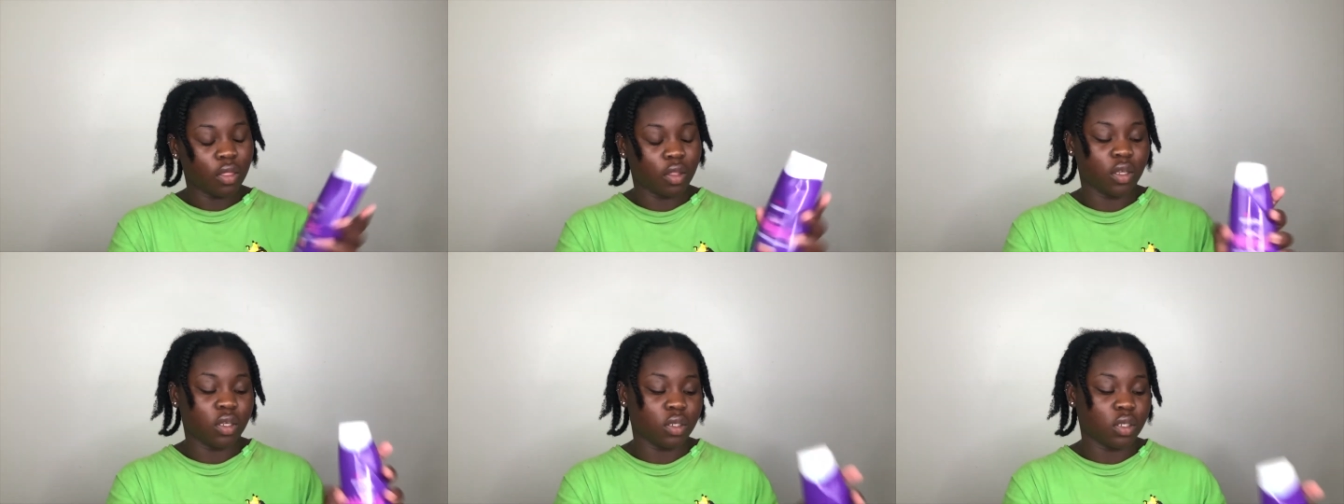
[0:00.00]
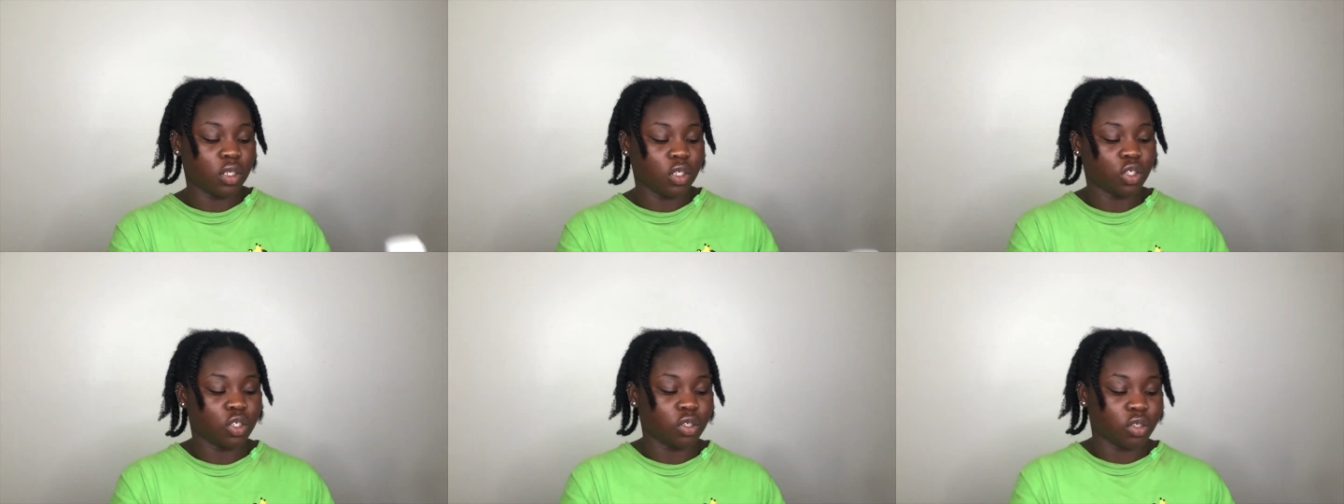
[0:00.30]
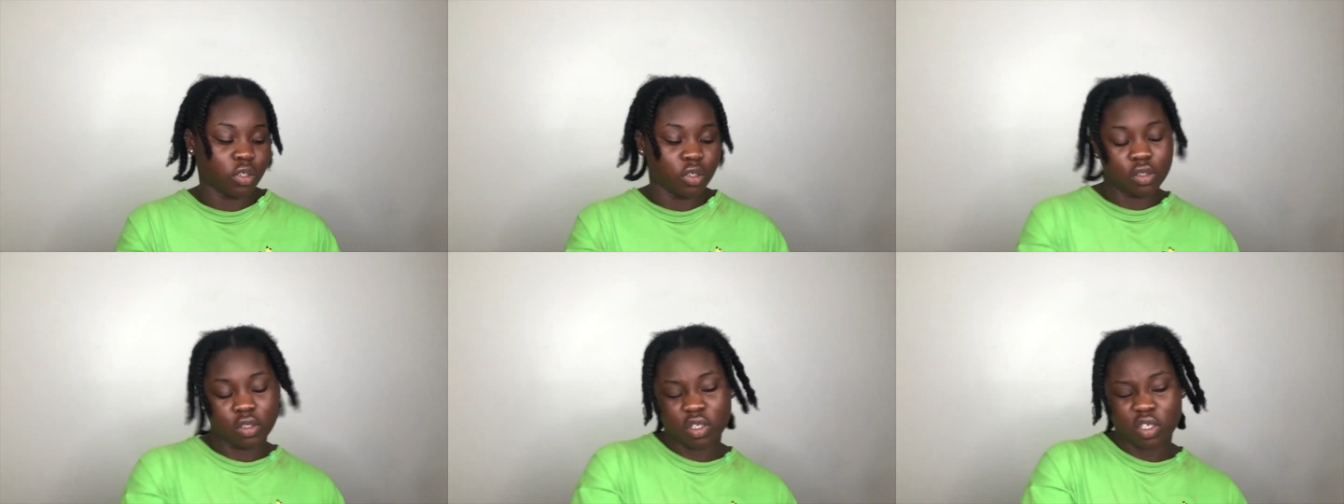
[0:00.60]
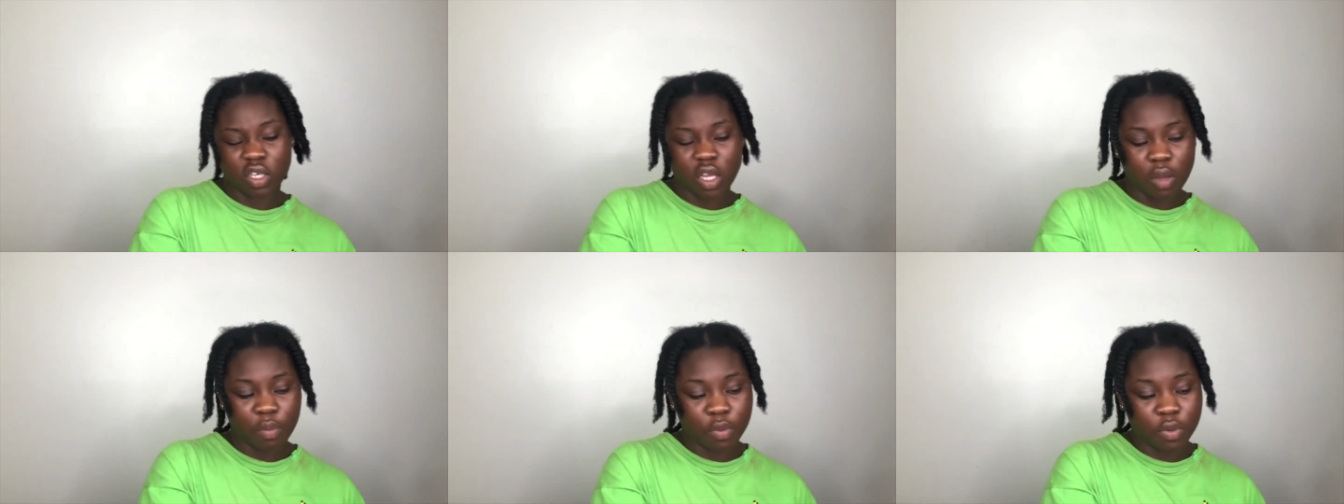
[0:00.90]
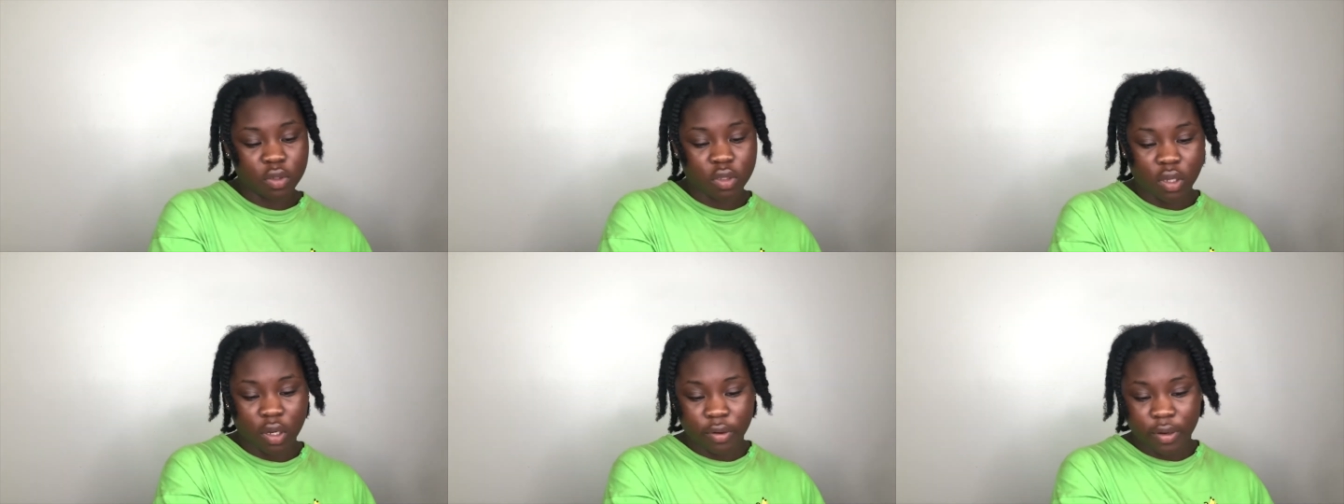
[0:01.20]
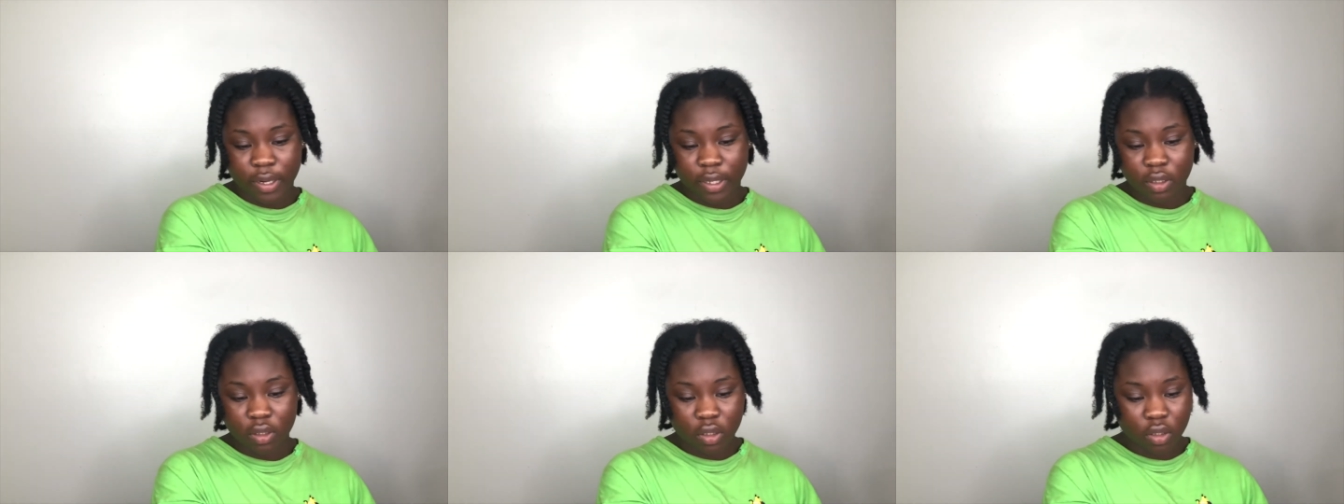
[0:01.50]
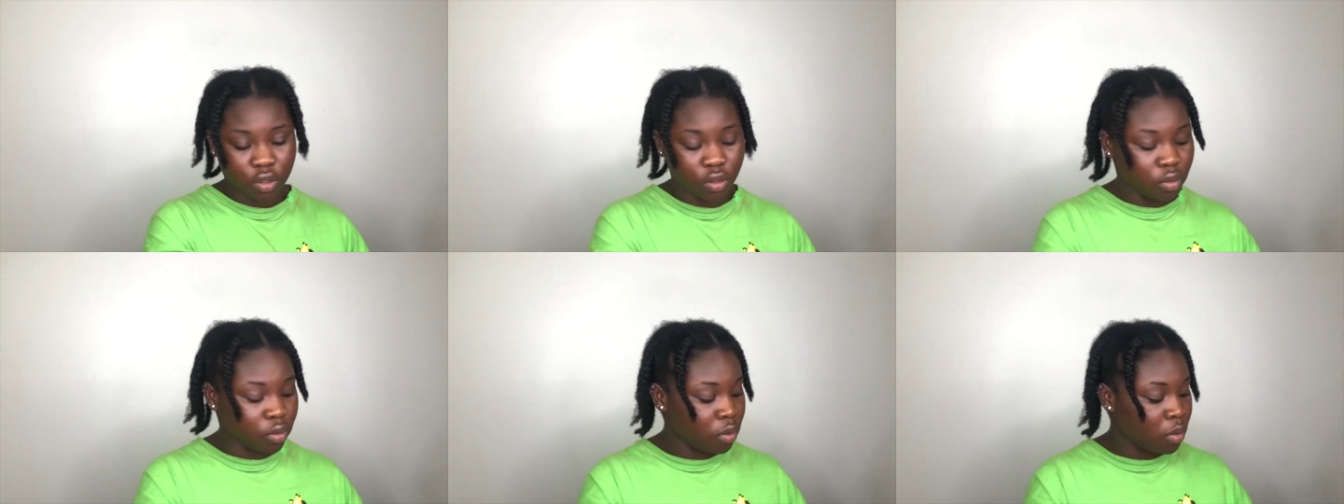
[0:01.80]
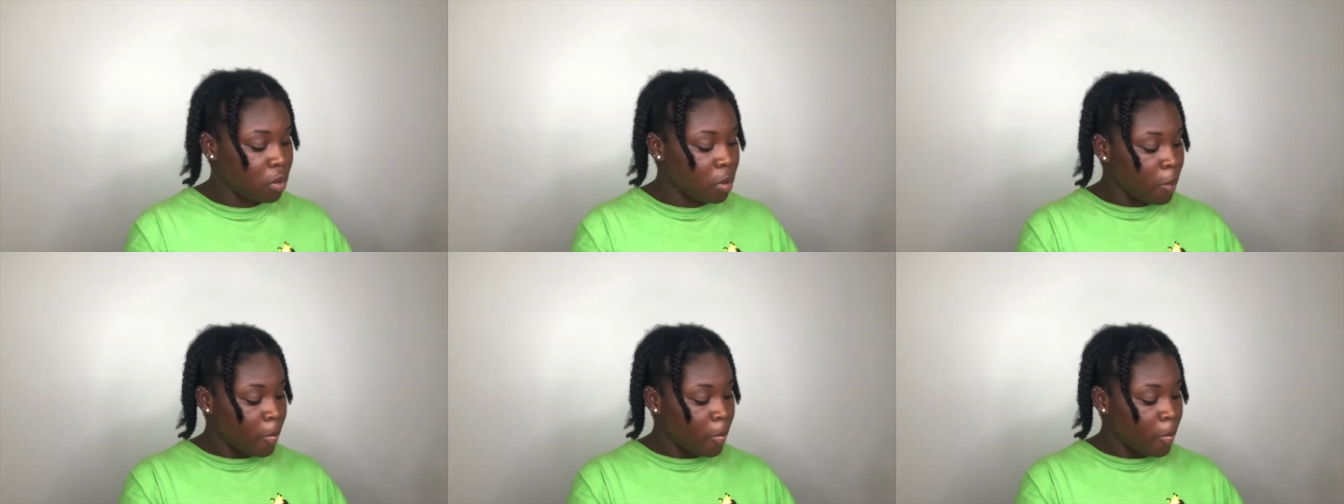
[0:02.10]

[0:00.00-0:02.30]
conditioner. The shampoo is all right too.